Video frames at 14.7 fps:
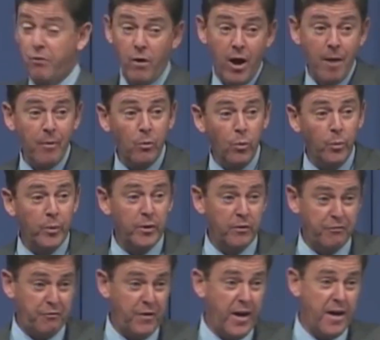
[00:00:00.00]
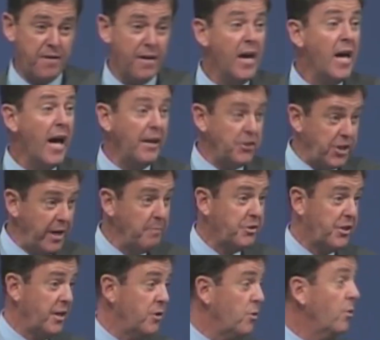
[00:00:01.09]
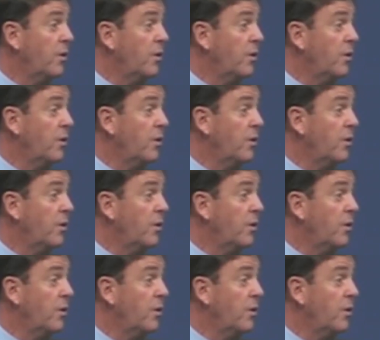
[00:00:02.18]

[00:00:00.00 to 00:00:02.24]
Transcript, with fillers: or I am a woman of faith. And James says,